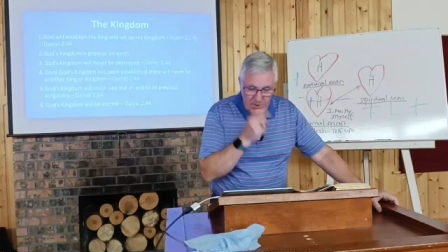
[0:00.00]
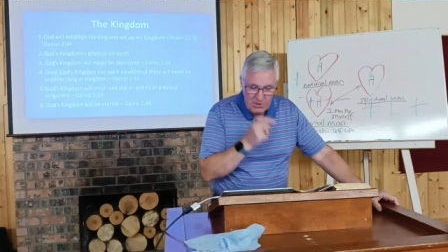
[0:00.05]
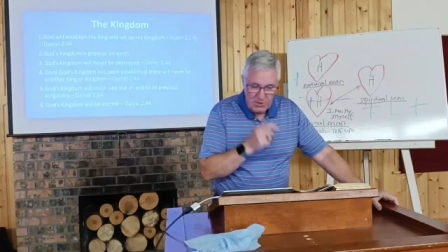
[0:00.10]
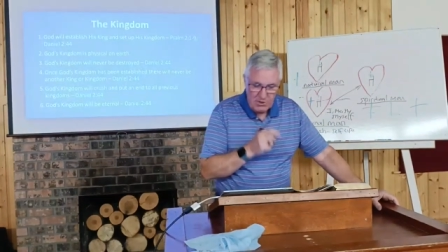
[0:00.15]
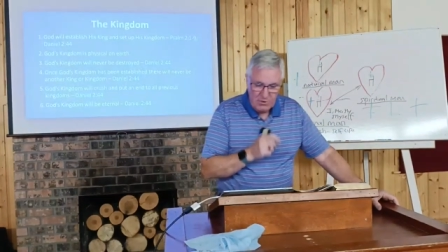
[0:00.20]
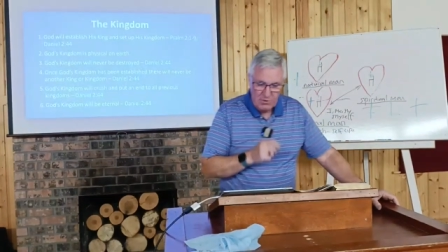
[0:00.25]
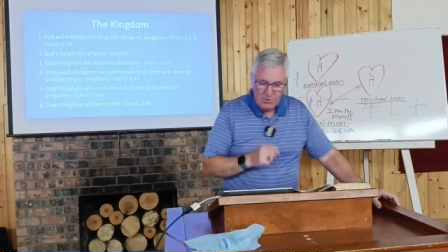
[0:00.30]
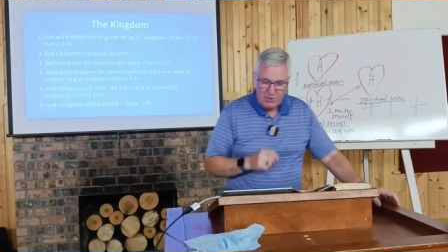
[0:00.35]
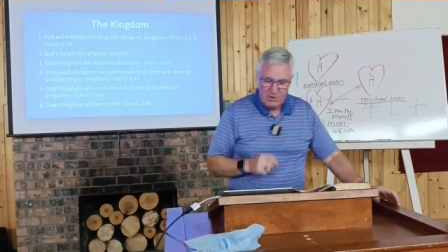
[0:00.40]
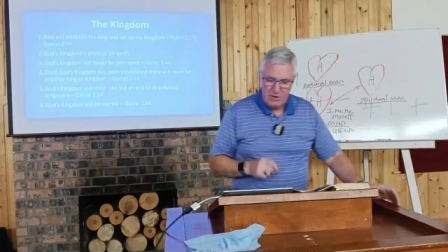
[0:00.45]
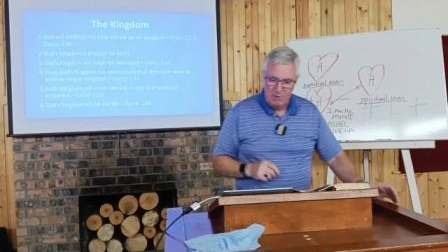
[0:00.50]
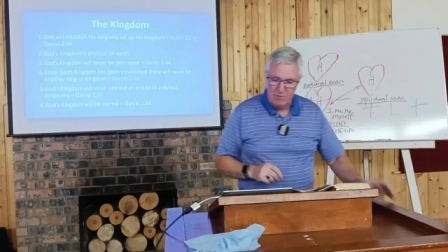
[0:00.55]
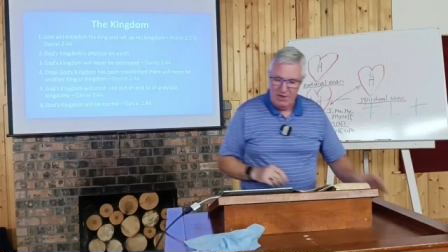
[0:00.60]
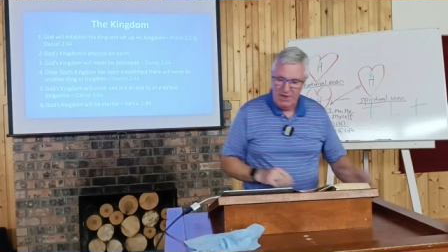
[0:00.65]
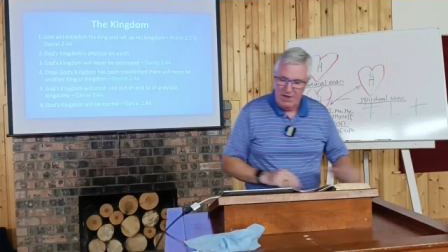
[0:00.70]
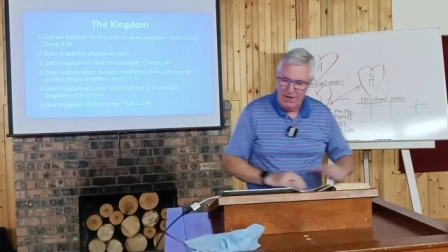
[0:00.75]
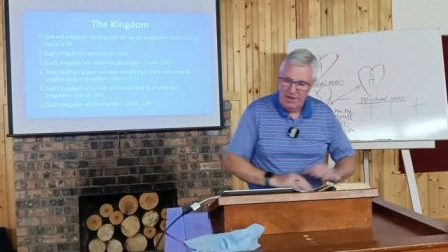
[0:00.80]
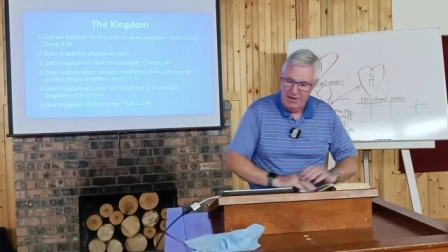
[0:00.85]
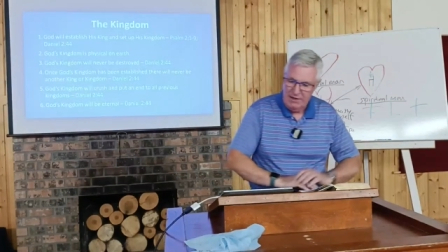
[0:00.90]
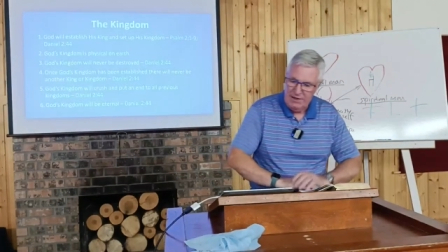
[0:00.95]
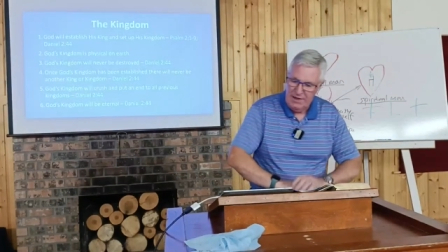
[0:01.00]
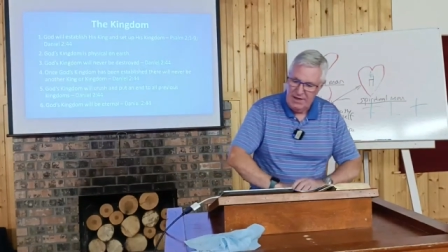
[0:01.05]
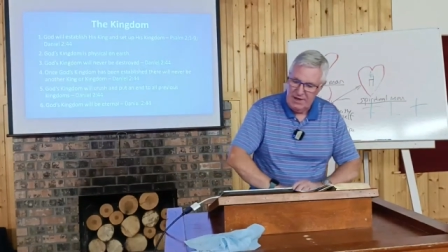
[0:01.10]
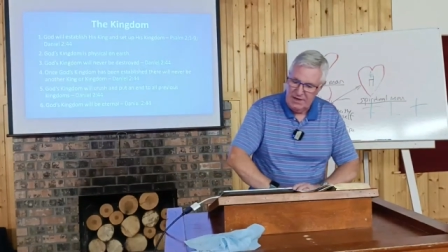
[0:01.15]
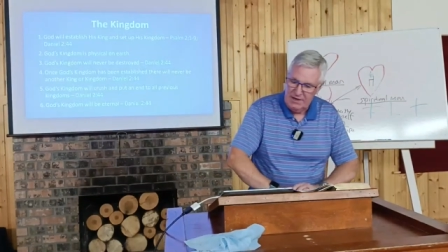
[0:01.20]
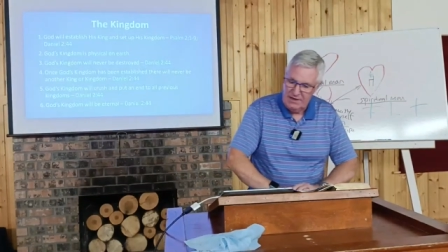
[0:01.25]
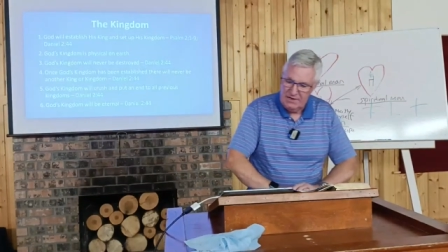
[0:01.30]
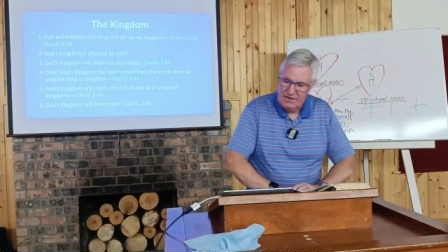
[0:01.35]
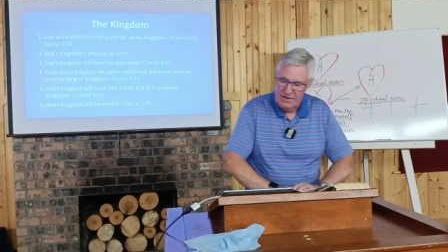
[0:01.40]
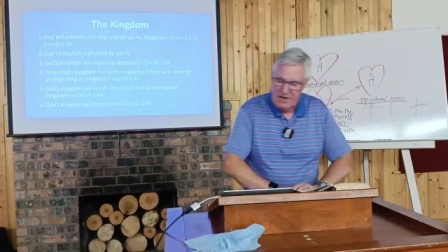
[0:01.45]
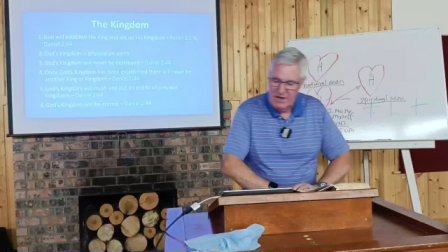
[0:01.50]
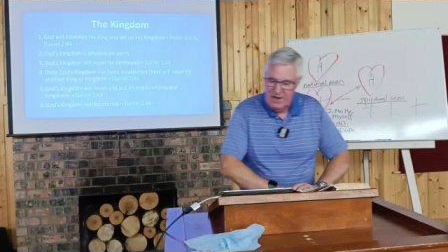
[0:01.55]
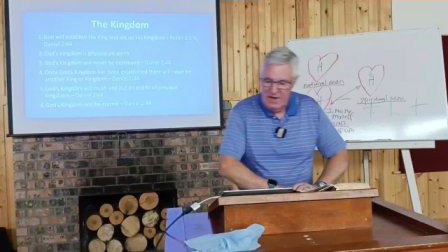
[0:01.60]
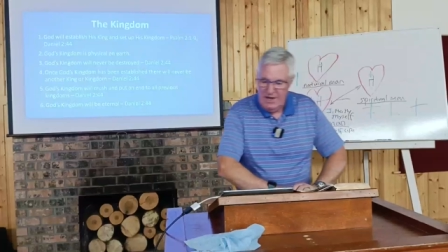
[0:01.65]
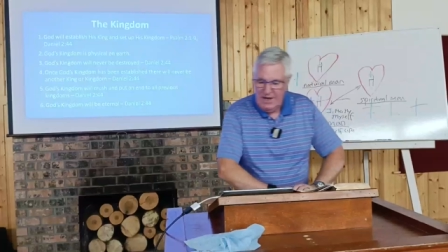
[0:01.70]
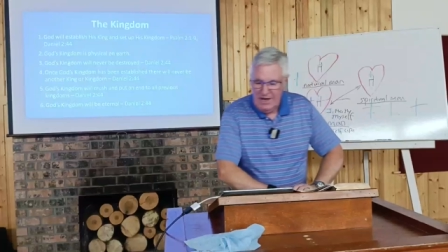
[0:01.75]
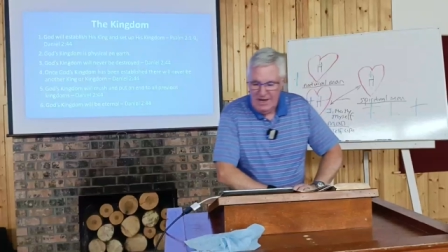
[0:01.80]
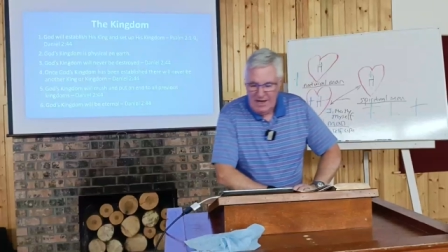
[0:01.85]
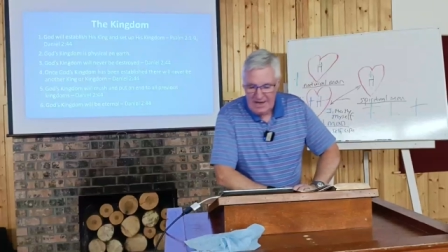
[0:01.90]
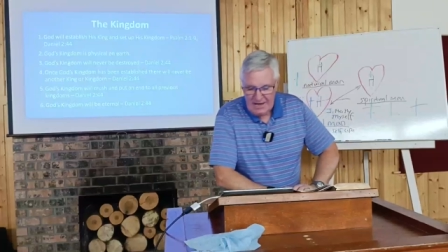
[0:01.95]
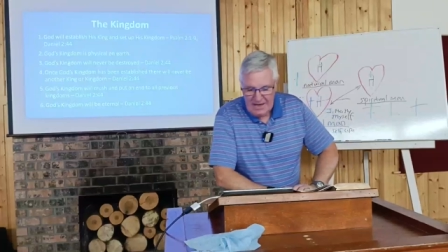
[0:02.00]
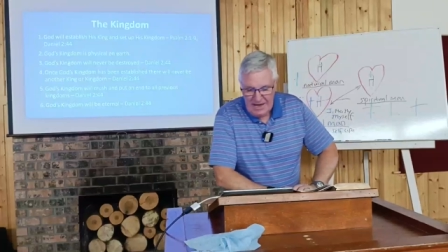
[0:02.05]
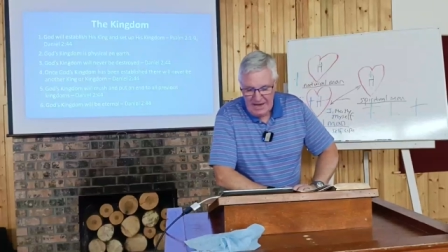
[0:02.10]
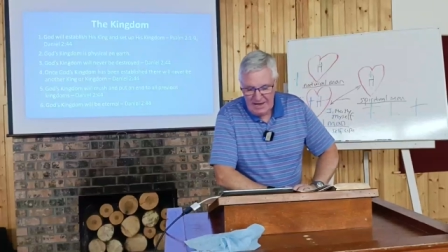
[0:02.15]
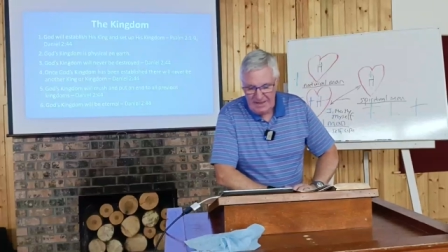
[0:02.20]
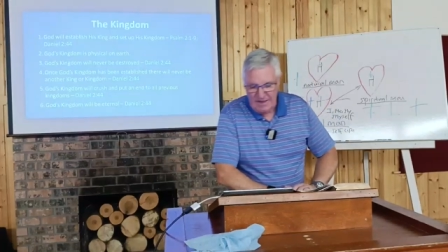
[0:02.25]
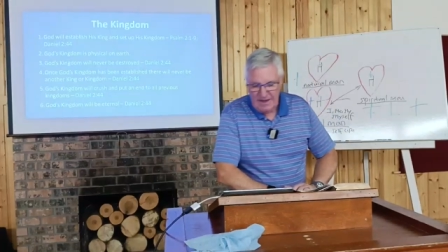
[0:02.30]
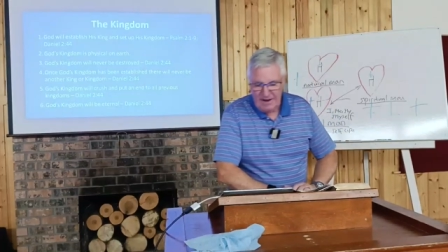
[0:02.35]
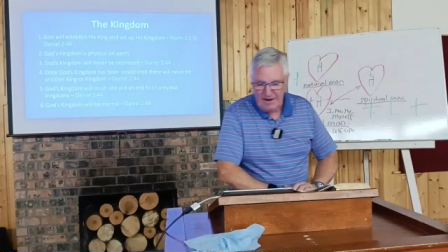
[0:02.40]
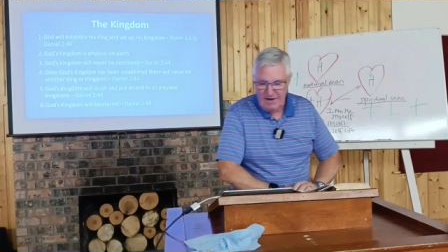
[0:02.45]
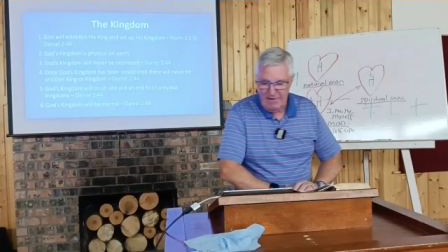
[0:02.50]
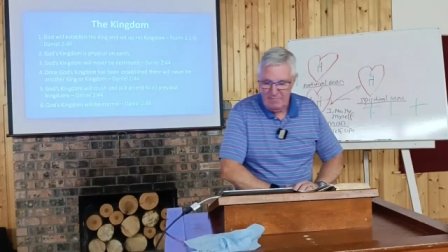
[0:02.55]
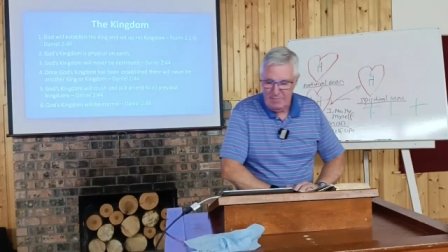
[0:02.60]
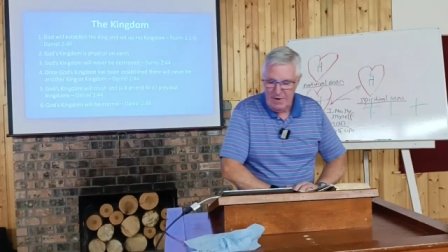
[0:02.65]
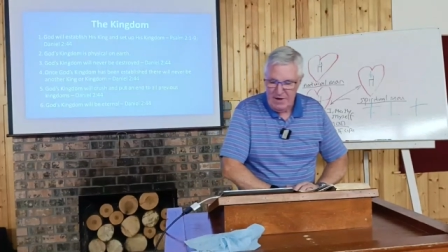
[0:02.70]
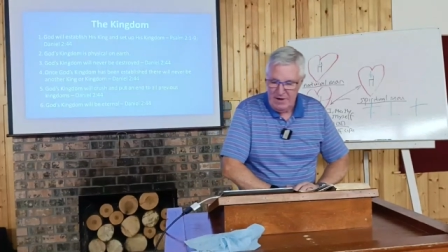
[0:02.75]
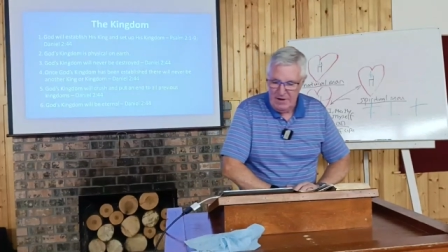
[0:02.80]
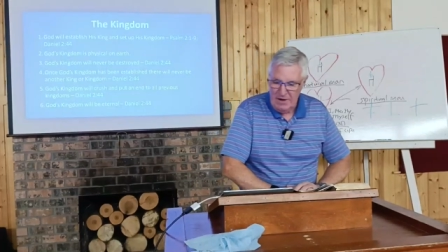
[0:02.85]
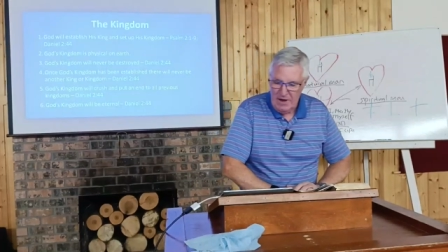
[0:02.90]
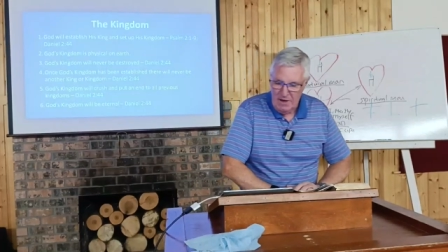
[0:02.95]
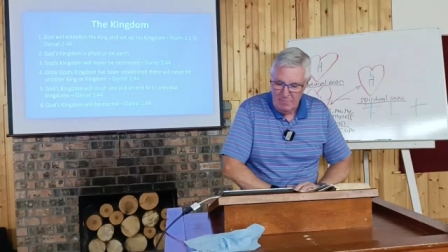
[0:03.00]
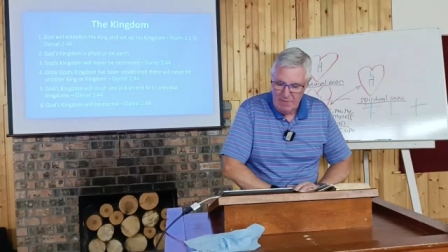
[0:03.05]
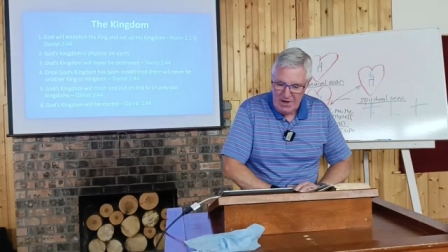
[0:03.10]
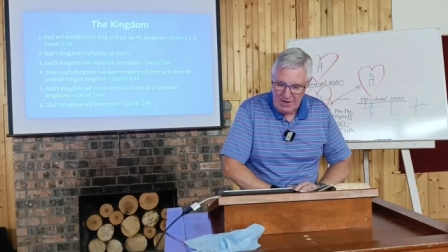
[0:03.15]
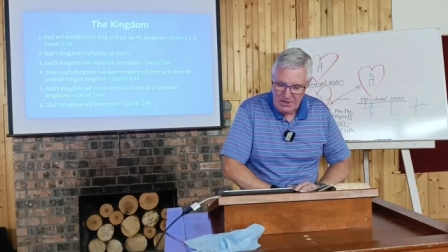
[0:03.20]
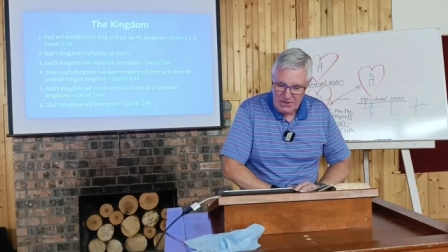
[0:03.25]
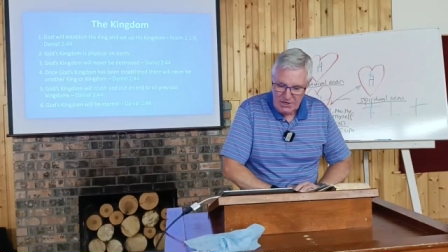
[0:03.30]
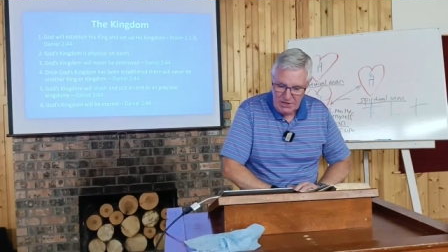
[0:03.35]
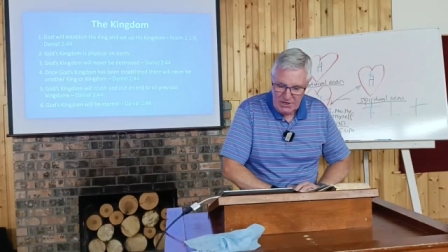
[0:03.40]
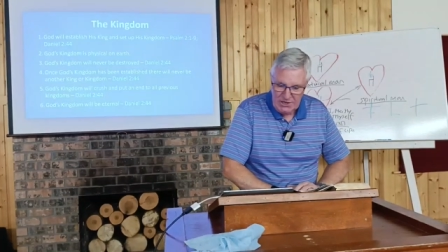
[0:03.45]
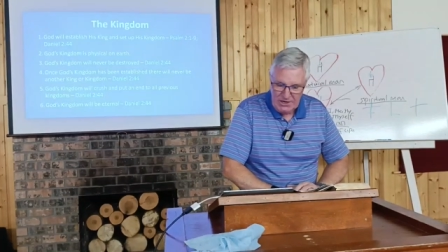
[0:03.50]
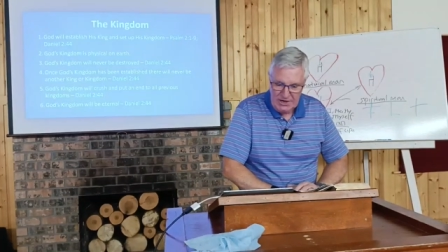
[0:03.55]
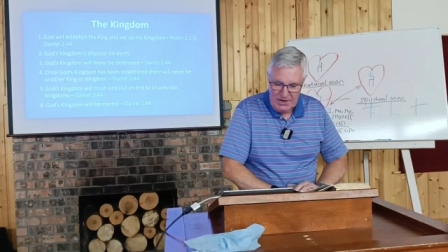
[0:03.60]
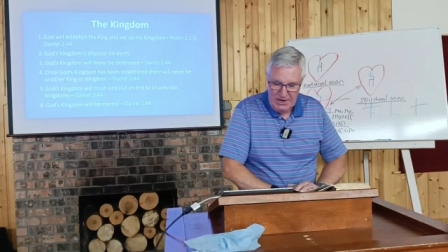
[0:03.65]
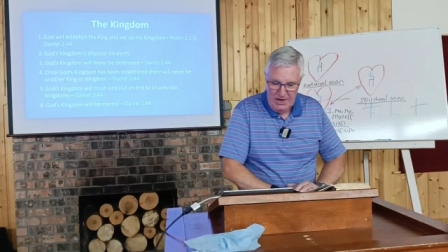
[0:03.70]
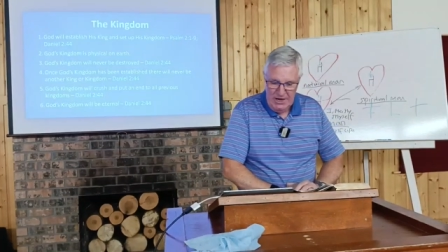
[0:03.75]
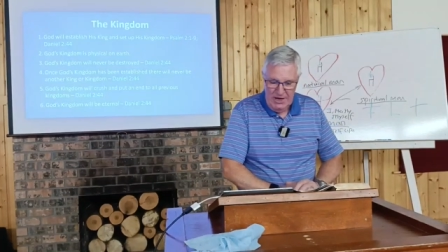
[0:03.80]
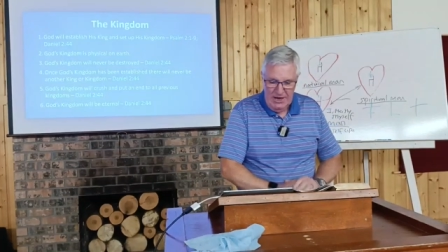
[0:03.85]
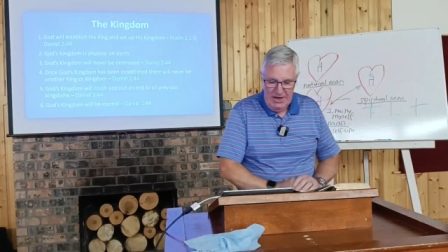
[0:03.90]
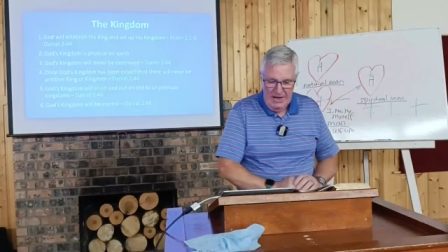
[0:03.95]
So, some of the things, again, that have been mentioned